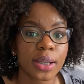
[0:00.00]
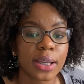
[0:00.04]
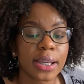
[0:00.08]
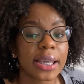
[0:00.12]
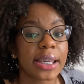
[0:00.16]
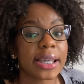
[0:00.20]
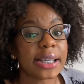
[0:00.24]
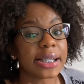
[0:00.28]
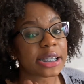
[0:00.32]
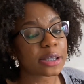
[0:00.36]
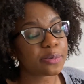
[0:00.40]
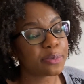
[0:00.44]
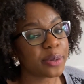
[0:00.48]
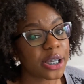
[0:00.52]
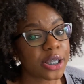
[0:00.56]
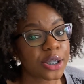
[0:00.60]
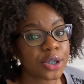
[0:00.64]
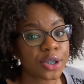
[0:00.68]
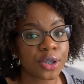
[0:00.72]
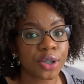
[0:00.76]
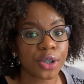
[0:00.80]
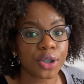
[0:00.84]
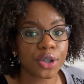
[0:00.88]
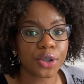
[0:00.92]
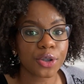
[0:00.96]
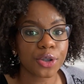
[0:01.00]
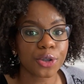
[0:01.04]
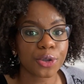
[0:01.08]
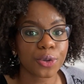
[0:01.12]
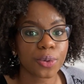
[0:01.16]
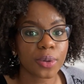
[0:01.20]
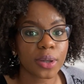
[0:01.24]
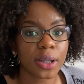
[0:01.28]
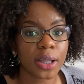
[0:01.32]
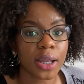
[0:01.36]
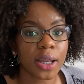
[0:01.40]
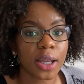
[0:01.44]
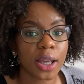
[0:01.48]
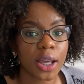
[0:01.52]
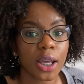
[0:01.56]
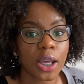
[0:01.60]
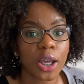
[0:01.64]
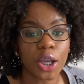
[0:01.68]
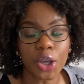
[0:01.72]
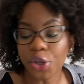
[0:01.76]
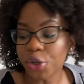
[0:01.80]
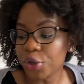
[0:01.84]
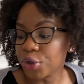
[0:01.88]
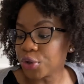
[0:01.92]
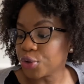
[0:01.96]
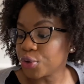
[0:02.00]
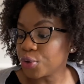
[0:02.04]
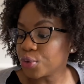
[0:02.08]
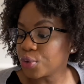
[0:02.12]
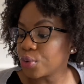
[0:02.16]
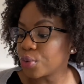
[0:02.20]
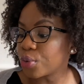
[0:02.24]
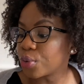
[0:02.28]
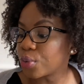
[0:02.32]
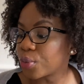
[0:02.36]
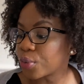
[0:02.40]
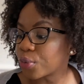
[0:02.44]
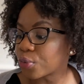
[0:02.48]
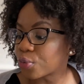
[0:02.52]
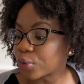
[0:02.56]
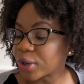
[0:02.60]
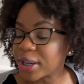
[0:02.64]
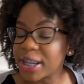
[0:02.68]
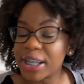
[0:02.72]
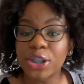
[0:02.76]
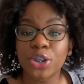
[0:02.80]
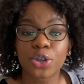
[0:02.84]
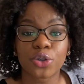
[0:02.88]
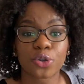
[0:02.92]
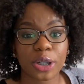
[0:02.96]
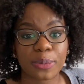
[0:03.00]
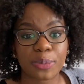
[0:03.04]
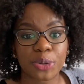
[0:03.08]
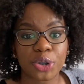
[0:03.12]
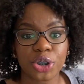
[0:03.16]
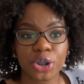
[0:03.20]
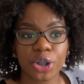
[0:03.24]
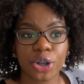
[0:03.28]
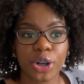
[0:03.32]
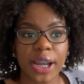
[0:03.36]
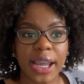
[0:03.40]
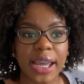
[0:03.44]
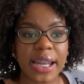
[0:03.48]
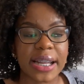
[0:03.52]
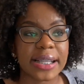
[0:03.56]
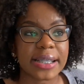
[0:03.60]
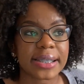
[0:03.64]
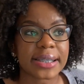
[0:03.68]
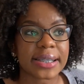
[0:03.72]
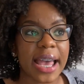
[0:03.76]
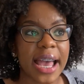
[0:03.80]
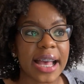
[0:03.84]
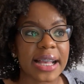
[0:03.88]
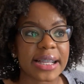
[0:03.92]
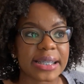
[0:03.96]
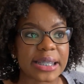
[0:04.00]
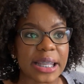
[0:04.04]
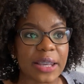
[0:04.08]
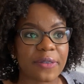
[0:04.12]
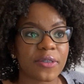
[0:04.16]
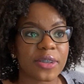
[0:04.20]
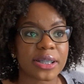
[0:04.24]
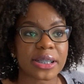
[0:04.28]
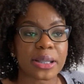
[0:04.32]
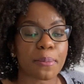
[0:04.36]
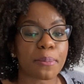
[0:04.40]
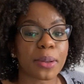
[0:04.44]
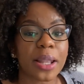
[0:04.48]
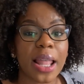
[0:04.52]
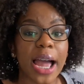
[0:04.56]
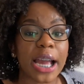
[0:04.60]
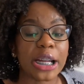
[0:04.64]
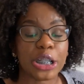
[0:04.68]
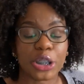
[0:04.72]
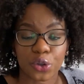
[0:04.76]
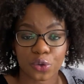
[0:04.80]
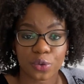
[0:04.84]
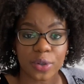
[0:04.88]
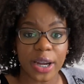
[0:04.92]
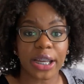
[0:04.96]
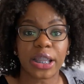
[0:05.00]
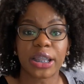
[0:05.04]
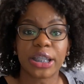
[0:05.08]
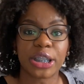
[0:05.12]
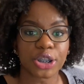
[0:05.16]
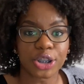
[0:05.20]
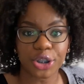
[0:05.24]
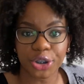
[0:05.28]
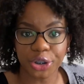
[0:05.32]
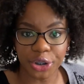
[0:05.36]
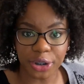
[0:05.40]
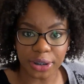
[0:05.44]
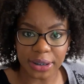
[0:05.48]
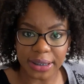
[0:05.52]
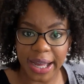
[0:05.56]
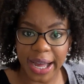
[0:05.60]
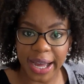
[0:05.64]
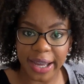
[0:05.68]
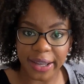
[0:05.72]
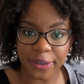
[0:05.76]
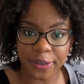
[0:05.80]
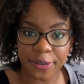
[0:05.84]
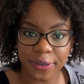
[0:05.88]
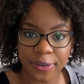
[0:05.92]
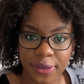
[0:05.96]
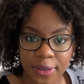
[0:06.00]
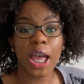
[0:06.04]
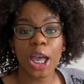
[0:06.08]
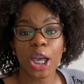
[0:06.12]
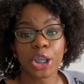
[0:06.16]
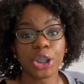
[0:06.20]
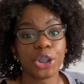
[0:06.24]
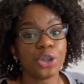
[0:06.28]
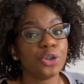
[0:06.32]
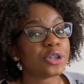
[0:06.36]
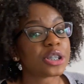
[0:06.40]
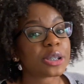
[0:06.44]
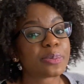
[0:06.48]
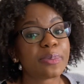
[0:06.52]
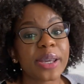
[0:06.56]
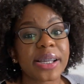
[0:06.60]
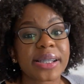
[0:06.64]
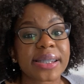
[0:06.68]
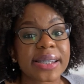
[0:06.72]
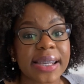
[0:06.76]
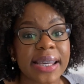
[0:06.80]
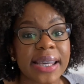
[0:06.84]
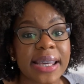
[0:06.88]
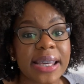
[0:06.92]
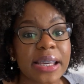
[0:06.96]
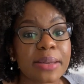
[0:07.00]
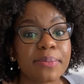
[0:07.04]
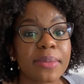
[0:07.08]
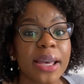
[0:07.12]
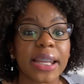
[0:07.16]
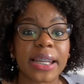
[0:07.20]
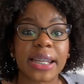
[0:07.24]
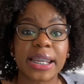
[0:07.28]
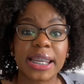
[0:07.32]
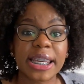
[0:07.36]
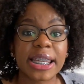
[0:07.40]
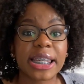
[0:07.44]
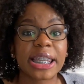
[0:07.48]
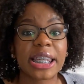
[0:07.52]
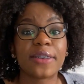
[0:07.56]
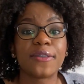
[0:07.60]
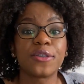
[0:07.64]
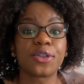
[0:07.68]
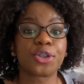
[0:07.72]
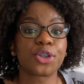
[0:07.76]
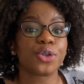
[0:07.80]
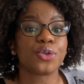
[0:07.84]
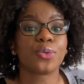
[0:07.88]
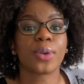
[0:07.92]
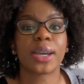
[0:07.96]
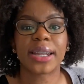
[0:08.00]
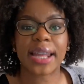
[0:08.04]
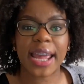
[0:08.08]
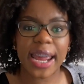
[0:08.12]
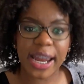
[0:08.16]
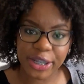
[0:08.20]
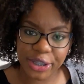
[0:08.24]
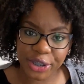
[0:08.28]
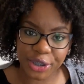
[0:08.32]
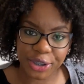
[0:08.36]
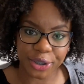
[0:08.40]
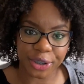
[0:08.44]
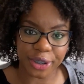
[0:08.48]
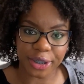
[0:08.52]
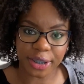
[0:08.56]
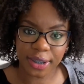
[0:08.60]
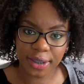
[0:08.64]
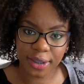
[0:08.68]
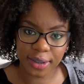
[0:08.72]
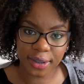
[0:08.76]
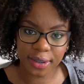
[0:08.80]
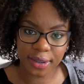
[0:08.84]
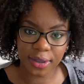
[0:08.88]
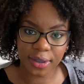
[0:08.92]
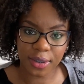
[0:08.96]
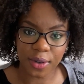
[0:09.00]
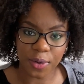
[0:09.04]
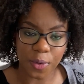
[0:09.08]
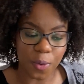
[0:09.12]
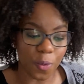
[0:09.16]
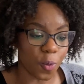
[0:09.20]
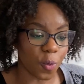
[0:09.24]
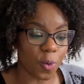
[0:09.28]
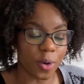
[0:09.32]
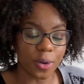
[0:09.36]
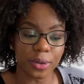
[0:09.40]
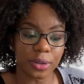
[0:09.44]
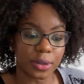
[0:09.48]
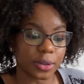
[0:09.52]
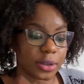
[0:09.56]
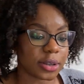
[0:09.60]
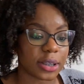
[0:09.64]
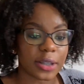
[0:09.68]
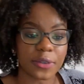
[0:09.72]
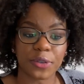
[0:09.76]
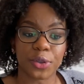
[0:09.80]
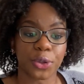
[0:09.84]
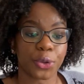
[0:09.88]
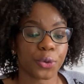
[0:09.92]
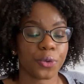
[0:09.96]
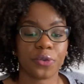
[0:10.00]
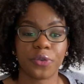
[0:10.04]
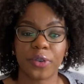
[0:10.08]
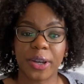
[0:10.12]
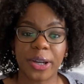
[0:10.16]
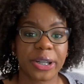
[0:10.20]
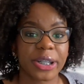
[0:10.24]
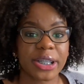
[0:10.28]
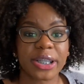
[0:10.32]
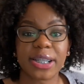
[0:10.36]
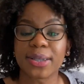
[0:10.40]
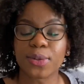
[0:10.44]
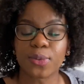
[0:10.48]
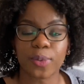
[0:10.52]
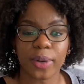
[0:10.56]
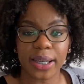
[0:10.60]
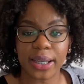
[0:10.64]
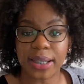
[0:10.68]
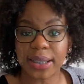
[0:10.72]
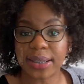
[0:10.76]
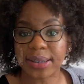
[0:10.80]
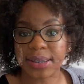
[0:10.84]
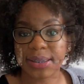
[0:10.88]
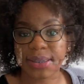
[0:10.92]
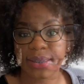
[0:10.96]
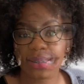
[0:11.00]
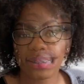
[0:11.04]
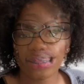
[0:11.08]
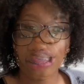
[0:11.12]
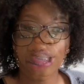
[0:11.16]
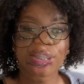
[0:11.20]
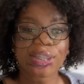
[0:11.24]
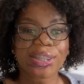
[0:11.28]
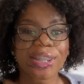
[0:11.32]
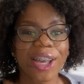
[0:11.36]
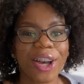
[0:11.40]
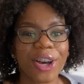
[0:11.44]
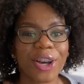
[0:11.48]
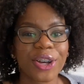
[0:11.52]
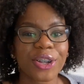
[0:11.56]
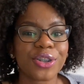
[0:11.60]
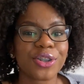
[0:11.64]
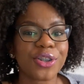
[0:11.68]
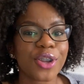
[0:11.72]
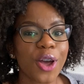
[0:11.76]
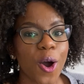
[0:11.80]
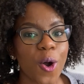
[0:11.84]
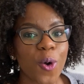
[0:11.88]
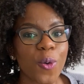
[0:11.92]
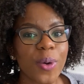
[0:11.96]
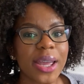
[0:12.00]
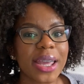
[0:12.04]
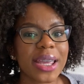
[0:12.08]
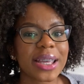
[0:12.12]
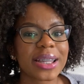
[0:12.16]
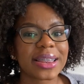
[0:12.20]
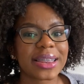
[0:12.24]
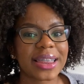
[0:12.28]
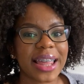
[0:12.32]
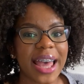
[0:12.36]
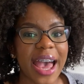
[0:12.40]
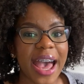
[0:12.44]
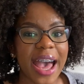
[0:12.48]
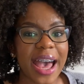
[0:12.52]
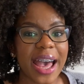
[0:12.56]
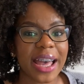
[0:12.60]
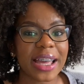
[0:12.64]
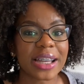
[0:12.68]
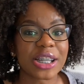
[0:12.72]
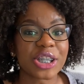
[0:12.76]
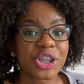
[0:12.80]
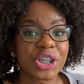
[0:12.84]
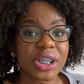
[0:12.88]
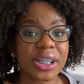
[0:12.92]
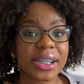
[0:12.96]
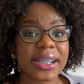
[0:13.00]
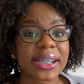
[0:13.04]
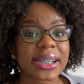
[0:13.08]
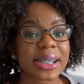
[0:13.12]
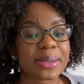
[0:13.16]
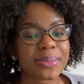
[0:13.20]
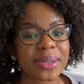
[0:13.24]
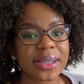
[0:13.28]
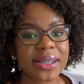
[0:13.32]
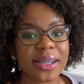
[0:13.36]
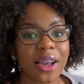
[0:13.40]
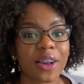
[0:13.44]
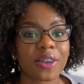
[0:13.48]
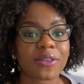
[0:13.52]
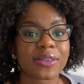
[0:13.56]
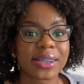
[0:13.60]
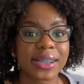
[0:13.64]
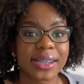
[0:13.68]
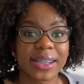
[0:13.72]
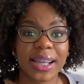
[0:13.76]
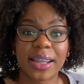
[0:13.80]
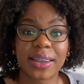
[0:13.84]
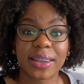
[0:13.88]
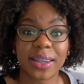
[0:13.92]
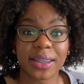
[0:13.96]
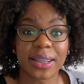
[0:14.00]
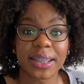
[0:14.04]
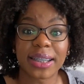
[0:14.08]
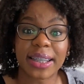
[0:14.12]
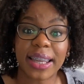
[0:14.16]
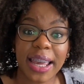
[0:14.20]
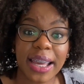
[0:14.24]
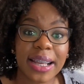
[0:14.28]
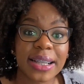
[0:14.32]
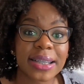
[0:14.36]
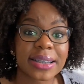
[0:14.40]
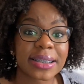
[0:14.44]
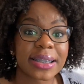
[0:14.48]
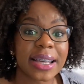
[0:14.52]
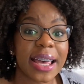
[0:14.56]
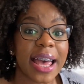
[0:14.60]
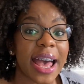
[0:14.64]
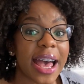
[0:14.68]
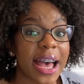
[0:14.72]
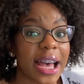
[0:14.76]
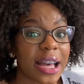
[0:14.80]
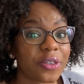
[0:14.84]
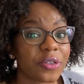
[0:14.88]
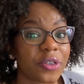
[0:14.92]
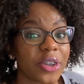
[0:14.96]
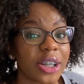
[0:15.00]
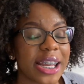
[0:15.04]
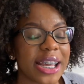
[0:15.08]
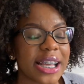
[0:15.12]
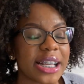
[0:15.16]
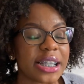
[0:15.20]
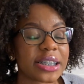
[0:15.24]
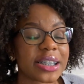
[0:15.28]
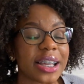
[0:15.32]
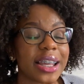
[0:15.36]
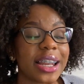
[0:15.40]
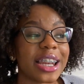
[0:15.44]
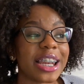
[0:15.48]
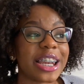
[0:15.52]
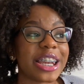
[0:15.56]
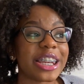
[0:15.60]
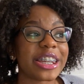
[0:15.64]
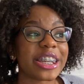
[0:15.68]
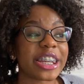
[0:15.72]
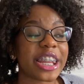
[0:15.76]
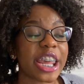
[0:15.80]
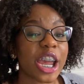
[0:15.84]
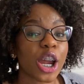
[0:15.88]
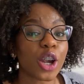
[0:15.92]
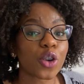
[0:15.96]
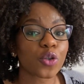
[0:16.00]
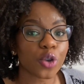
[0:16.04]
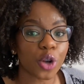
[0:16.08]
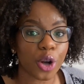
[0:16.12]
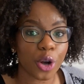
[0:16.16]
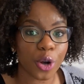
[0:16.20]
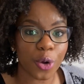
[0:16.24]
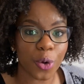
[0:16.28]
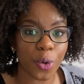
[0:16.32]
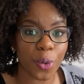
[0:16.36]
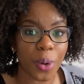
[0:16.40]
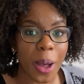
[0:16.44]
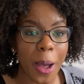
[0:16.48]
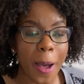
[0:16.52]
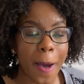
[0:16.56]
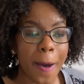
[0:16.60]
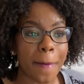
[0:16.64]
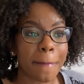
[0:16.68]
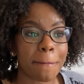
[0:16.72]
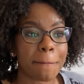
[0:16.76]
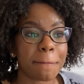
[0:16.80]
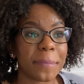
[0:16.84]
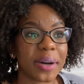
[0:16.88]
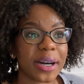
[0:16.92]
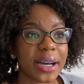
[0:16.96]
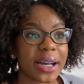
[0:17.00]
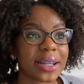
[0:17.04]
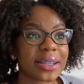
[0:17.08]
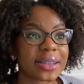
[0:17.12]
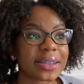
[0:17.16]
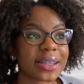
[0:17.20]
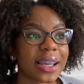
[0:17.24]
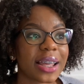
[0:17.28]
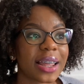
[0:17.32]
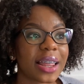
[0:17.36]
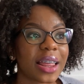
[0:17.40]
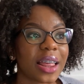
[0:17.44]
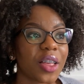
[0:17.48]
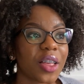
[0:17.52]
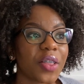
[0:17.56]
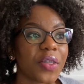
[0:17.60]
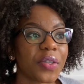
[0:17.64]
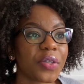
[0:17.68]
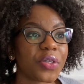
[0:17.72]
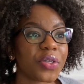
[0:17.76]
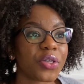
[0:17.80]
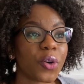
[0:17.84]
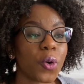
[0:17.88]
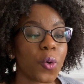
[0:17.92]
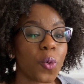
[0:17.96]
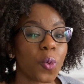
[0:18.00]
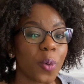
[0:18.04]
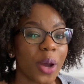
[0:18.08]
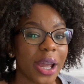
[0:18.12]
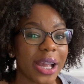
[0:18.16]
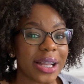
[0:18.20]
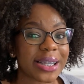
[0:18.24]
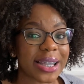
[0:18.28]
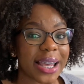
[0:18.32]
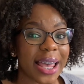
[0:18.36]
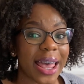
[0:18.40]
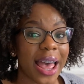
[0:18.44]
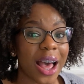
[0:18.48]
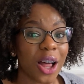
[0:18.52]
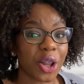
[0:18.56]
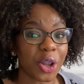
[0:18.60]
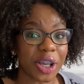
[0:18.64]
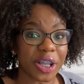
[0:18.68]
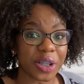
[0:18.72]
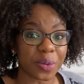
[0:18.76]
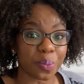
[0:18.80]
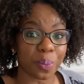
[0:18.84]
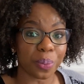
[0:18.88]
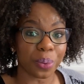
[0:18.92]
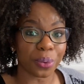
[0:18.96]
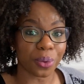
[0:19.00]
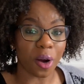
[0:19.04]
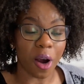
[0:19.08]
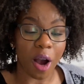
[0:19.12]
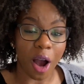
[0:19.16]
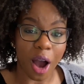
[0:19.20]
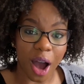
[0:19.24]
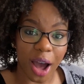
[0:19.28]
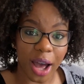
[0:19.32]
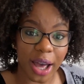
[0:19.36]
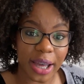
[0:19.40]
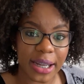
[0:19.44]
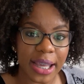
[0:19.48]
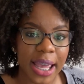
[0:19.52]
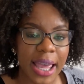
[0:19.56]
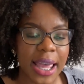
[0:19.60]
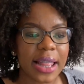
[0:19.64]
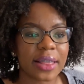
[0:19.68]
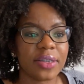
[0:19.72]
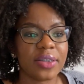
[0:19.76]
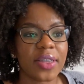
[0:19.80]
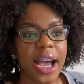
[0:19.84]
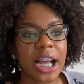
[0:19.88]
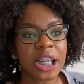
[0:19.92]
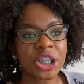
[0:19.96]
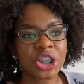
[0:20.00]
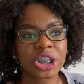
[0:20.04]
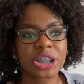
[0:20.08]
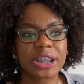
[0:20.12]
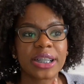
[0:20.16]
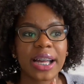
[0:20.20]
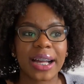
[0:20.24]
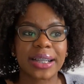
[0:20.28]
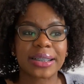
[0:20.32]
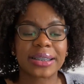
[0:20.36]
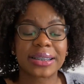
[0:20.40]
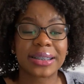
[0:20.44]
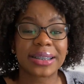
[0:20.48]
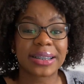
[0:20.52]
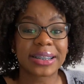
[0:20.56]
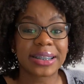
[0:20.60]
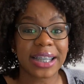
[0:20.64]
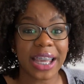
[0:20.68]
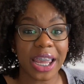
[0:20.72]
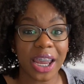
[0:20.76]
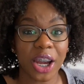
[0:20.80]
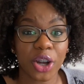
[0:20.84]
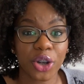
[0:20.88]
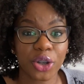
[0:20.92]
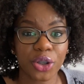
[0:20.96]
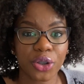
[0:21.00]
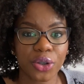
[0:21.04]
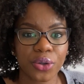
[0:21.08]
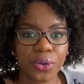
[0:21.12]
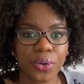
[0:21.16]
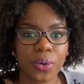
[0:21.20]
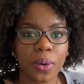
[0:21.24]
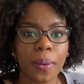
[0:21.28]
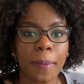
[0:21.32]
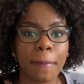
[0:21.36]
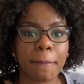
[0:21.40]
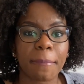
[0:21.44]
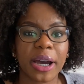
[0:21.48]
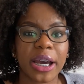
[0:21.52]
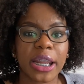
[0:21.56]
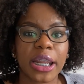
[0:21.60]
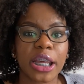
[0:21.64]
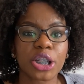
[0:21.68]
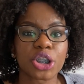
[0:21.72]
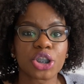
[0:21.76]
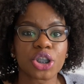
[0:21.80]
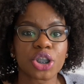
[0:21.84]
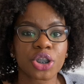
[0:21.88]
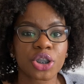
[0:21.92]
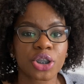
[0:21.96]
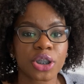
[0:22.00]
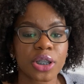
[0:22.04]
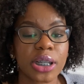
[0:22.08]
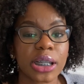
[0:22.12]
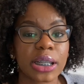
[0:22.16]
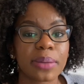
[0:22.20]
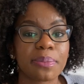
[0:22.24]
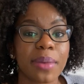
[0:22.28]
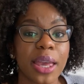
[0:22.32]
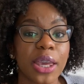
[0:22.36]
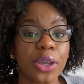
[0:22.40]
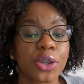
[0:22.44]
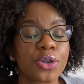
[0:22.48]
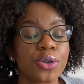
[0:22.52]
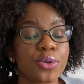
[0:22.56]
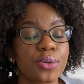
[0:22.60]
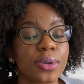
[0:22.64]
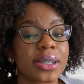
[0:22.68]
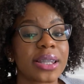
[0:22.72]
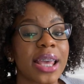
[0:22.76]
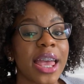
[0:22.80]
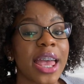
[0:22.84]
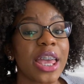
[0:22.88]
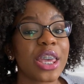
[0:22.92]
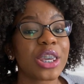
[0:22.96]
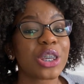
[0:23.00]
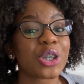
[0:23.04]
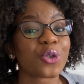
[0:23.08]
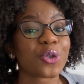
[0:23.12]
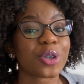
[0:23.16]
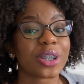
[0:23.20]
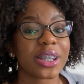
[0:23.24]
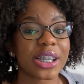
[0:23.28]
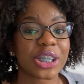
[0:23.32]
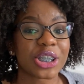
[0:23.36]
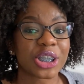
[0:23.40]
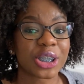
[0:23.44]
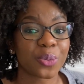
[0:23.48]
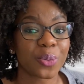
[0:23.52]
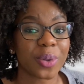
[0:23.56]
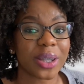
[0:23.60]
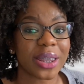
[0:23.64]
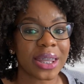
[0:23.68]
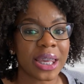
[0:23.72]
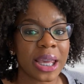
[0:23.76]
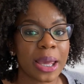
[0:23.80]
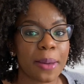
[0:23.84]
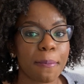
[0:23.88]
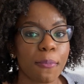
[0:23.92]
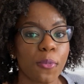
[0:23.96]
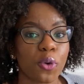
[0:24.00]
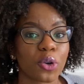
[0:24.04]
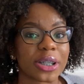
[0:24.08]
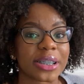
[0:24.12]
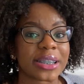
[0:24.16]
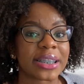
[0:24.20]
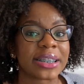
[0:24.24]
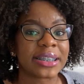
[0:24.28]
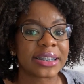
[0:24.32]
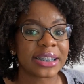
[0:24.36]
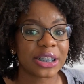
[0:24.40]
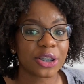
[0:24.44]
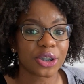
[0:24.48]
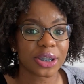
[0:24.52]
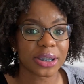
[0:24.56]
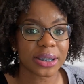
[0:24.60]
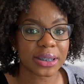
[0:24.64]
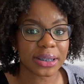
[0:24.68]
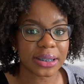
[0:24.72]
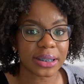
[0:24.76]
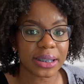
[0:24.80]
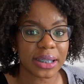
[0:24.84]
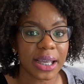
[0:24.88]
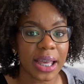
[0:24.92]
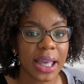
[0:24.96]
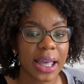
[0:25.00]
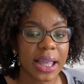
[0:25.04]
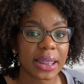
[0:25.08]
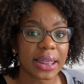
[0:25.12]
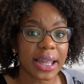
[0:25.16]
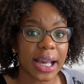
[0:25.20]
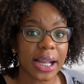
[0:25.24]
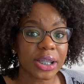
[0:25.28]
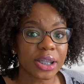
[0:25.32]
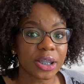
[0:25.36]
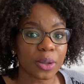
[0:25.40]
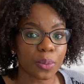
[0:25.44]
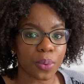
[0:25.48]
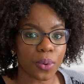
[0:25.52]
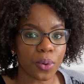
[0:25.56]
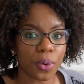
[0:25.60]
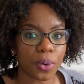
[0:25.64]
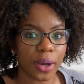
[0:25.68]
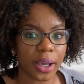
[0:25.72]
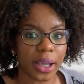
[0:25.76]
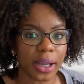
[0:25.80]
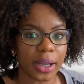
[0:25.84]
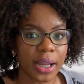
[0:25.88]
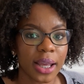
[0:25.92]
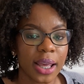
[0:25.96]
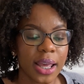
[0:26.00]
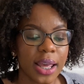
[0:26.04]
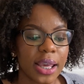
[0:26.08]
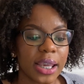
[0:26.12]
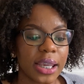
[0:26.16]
He speaks to you. You read scripture and it's as if it's applying directly to your life. You speak to him and he gives you an answer through various ways. So, knowing that Jesus himself said that the gate to heaven is narrow, but the way to hell is broad, that should not scare you, but it should make you take your relationship with him more seriously. That's the point.